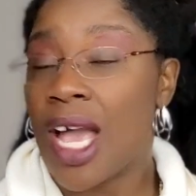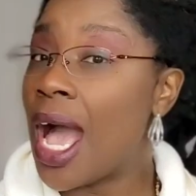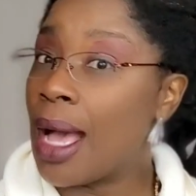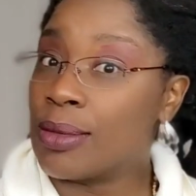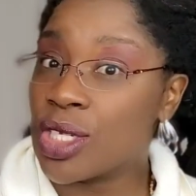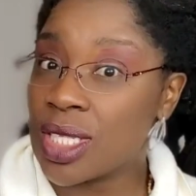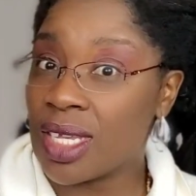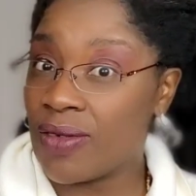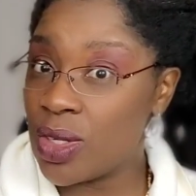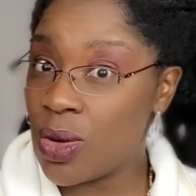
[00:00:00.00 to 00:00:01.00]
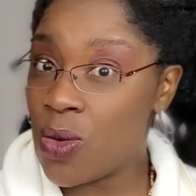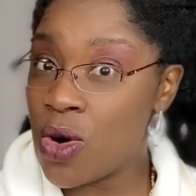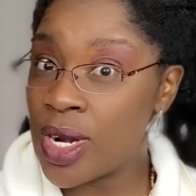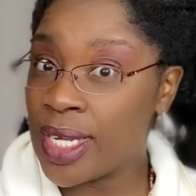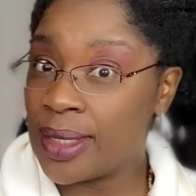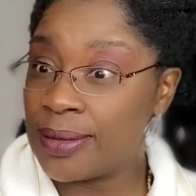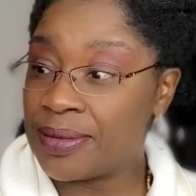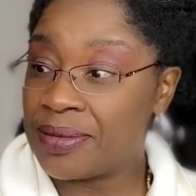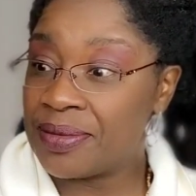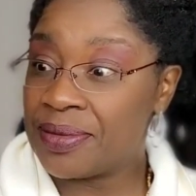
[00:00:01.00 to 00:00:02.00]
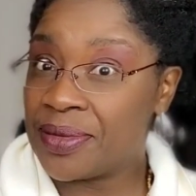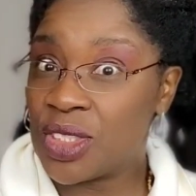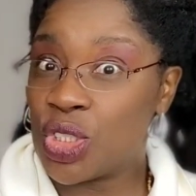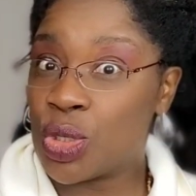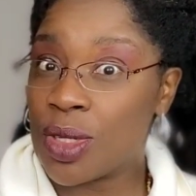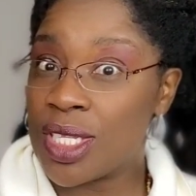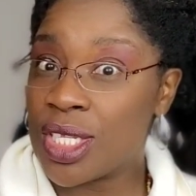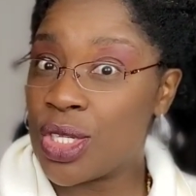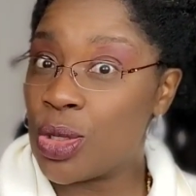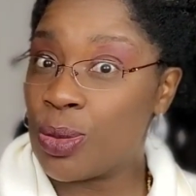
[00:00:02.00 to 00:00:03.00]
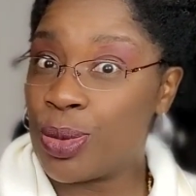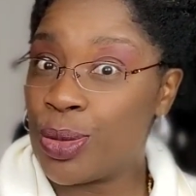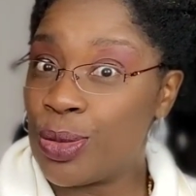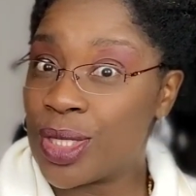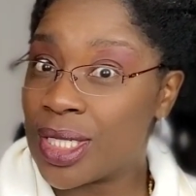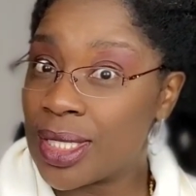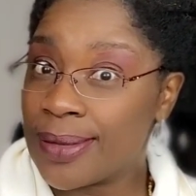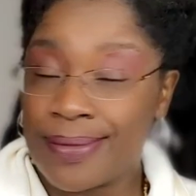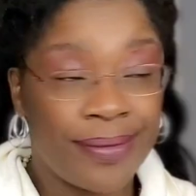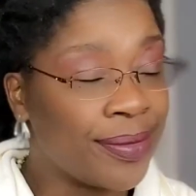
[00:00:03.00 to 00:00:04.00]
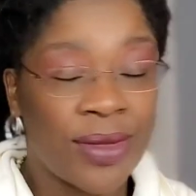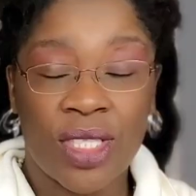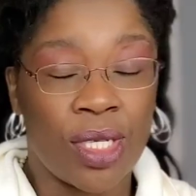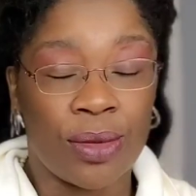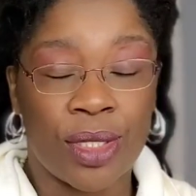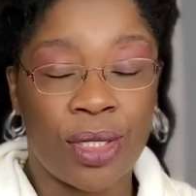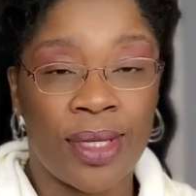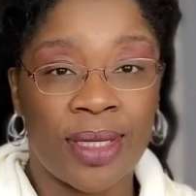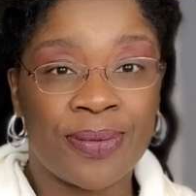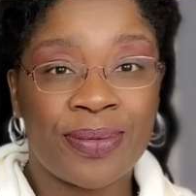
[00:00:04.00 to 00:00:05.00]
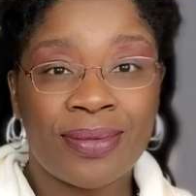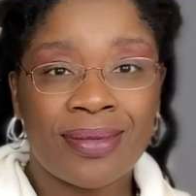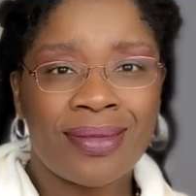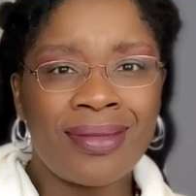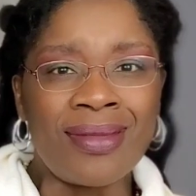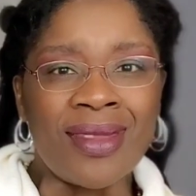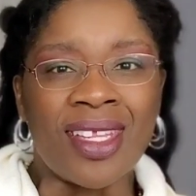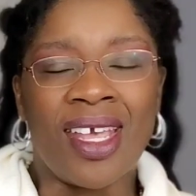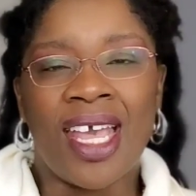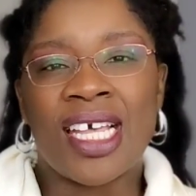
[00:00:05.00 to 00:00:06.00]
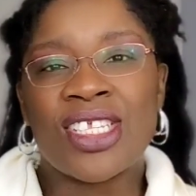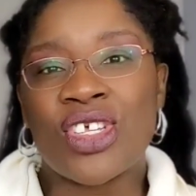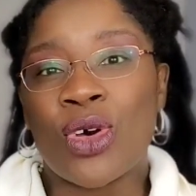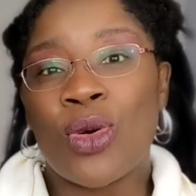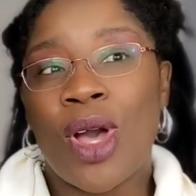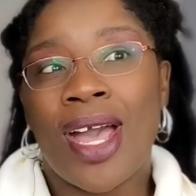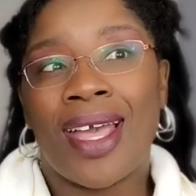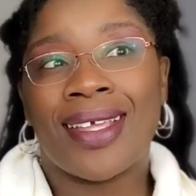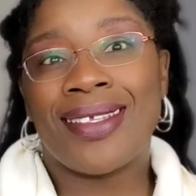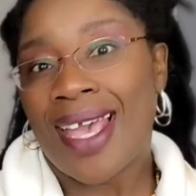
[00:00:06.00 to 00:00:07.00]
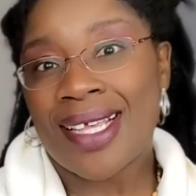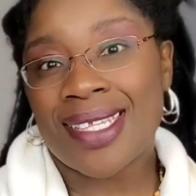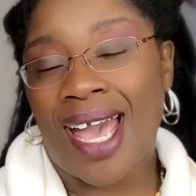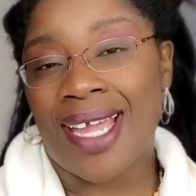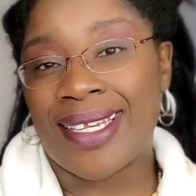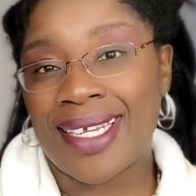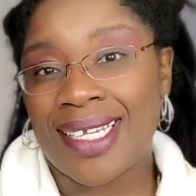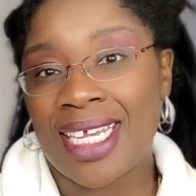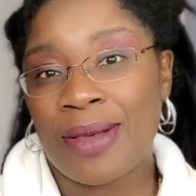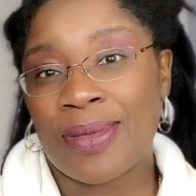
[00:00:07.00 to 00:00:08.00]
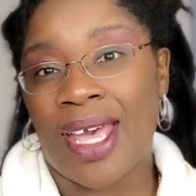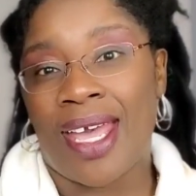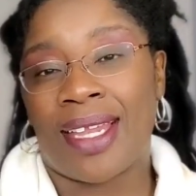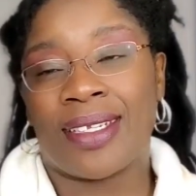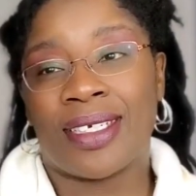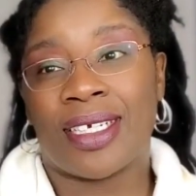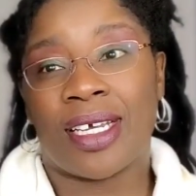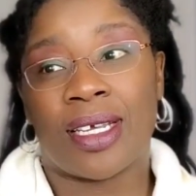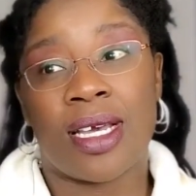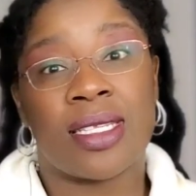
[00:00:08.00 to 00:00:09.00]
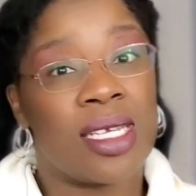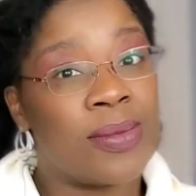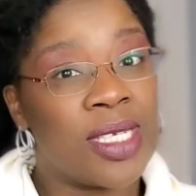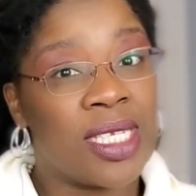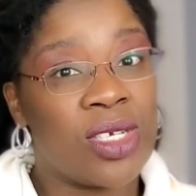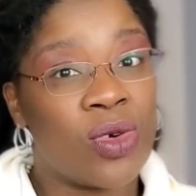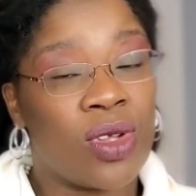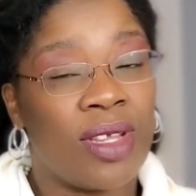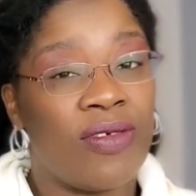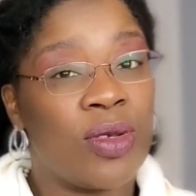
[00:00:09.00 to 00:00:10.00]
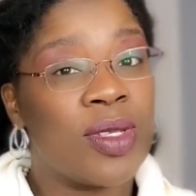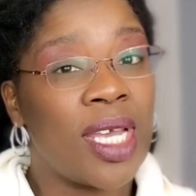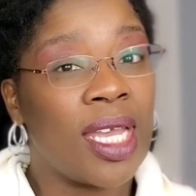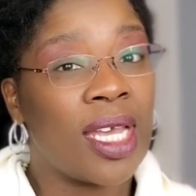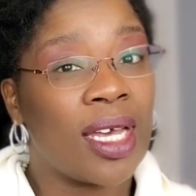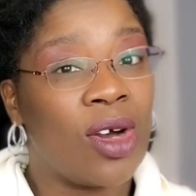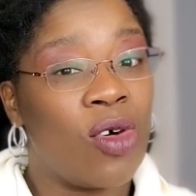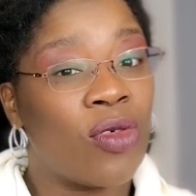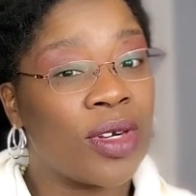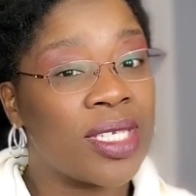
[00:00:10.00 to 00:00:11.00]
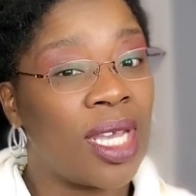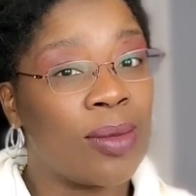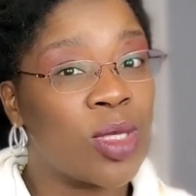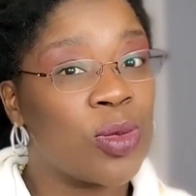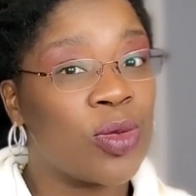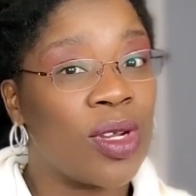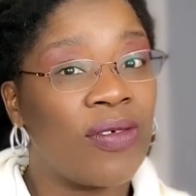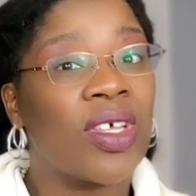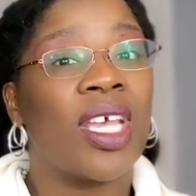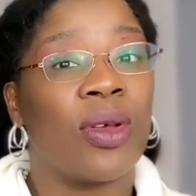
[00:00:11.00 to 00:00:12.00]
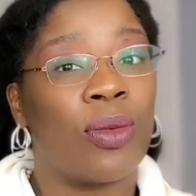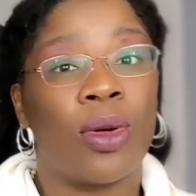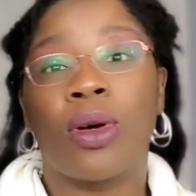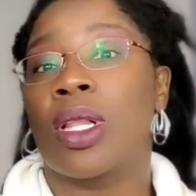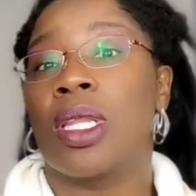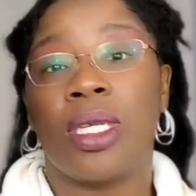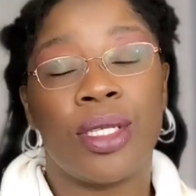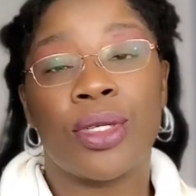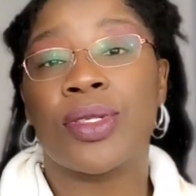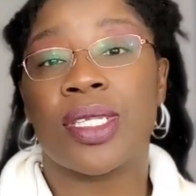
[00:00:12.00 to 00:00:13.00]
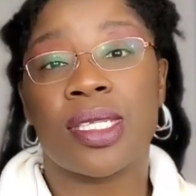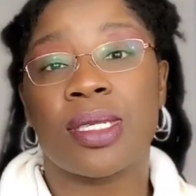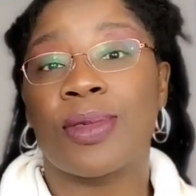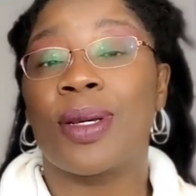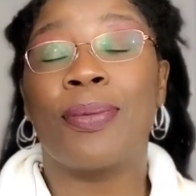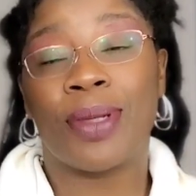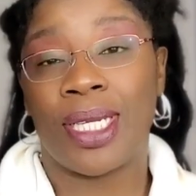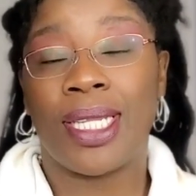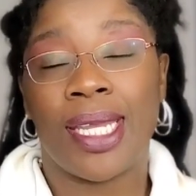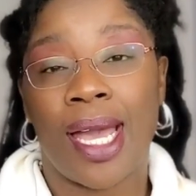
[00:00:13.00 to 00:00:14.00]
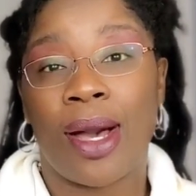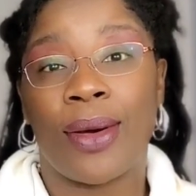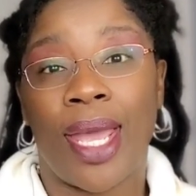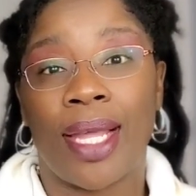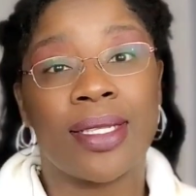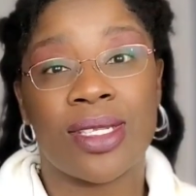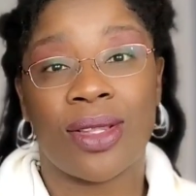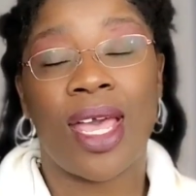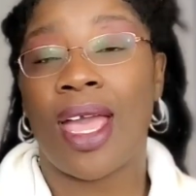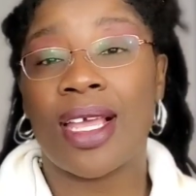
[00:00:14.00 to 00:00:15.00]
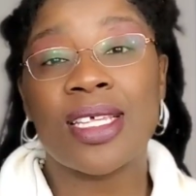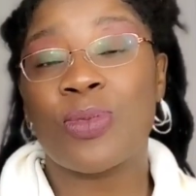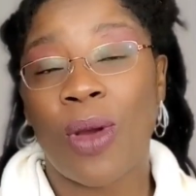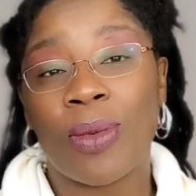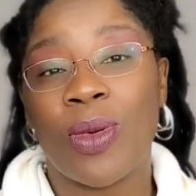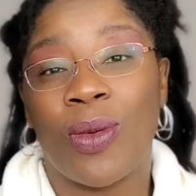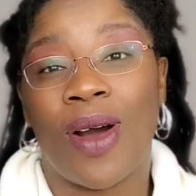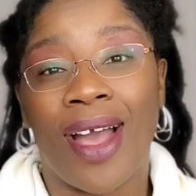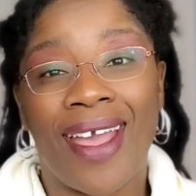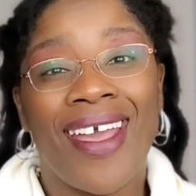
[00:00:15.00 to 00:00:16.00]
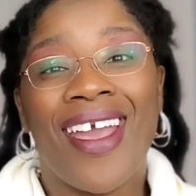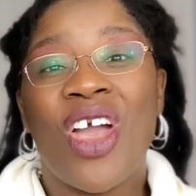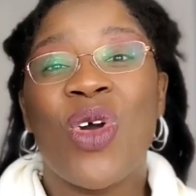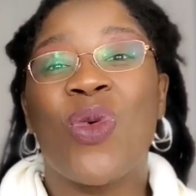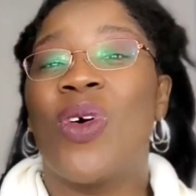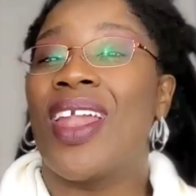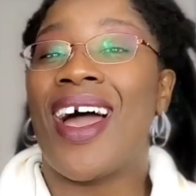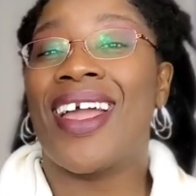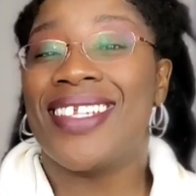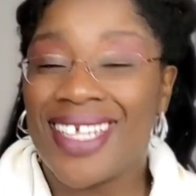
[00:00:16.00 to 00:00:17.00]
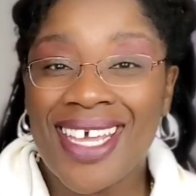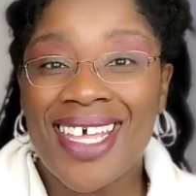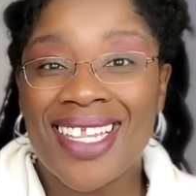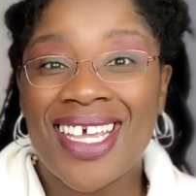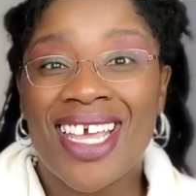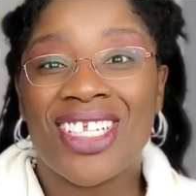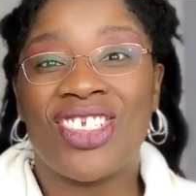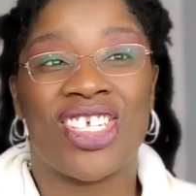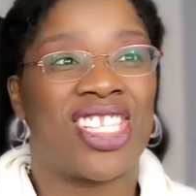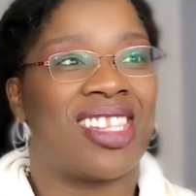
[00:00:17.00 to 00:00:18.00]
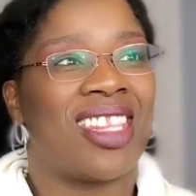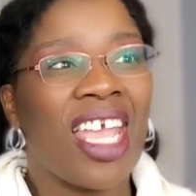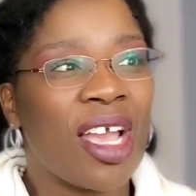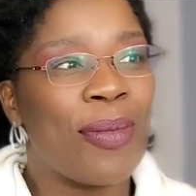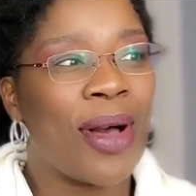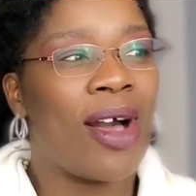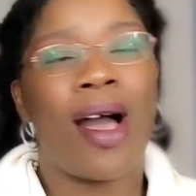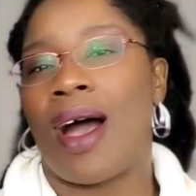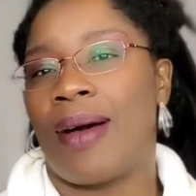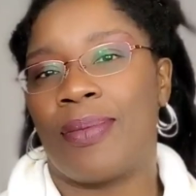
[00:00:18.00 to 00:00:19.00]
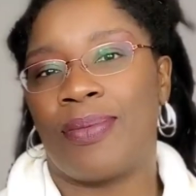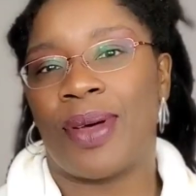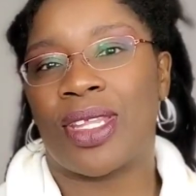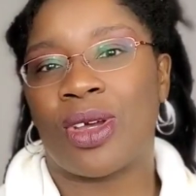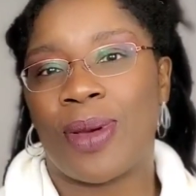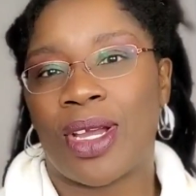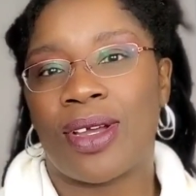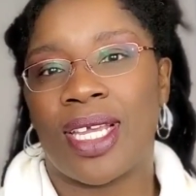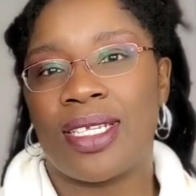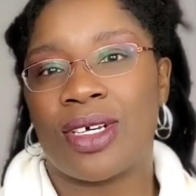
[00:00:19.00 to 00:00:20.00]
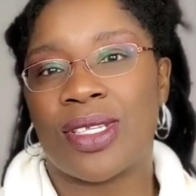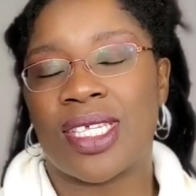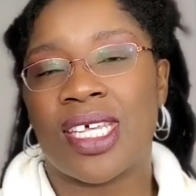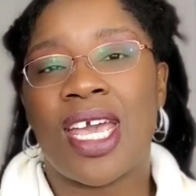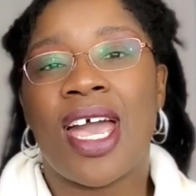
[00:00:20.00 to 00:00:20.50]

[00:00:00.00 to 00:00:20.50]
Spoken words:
I'm just giving you a warning. Trust no poot. Don't do it. So, yes, I did keep that because MCT oil, if you take over a tablespoon of it, it will clean your system completely out. And so that is probably why when I did just think about, I'm about to go back on ketosis,